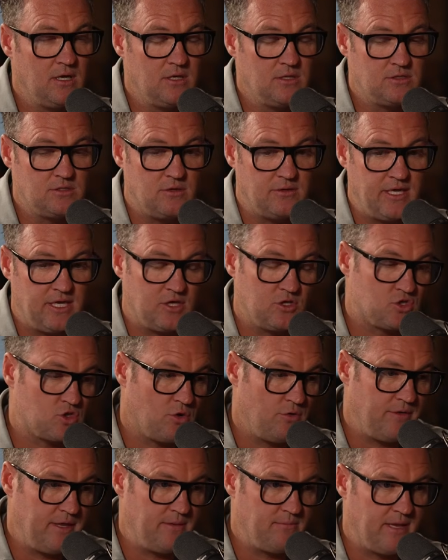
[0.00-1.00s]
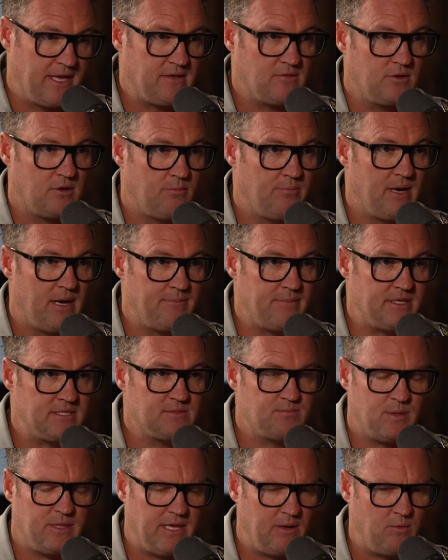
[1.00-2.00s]
So they controlled them like little
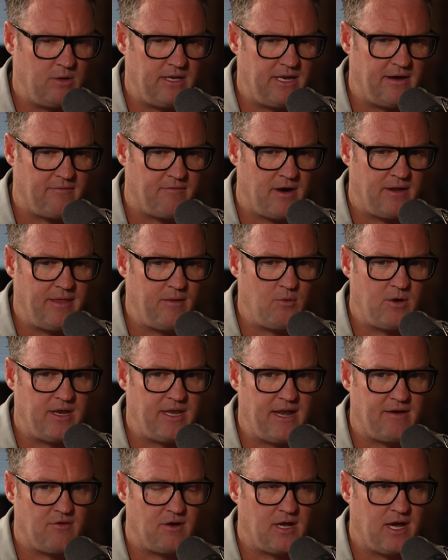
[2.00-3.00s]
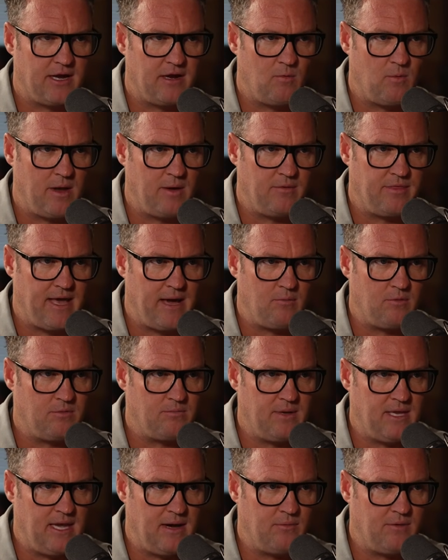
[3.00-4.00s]
puppets, but they would have never gotten away with that with
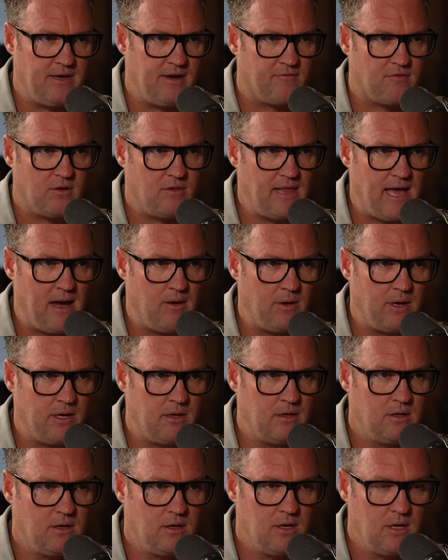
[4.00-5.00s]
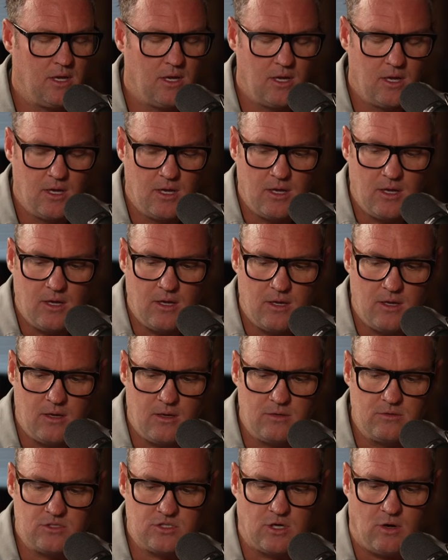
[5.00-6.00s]
me. I would never allow it.
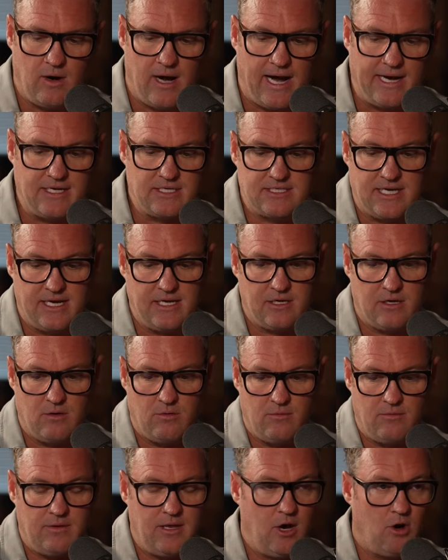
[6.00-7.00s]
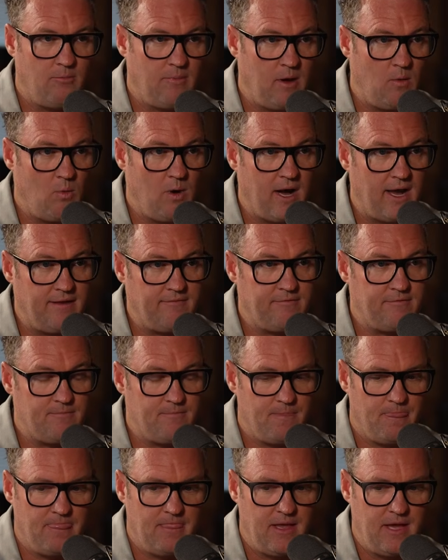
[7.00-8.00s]
So I decided to go help my wife.
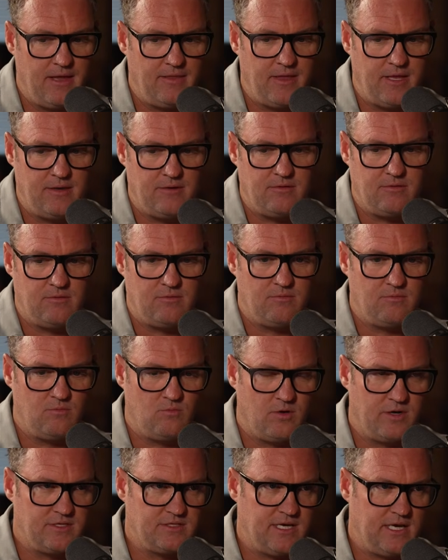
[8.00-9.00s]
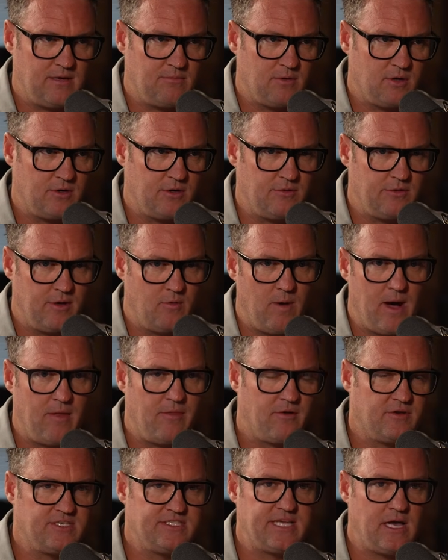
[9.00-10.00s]
And then what does Hindenburg do? They go out
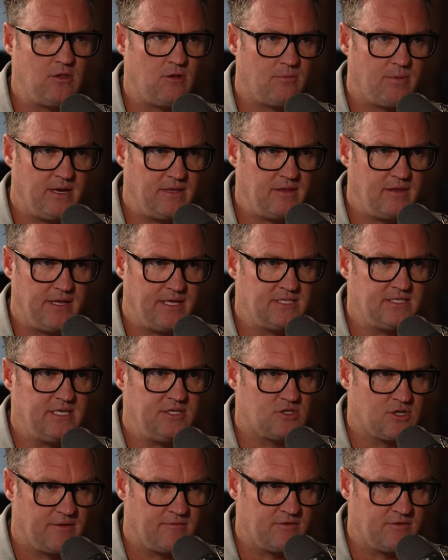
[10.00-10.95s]
and they celebrate. They're like, see,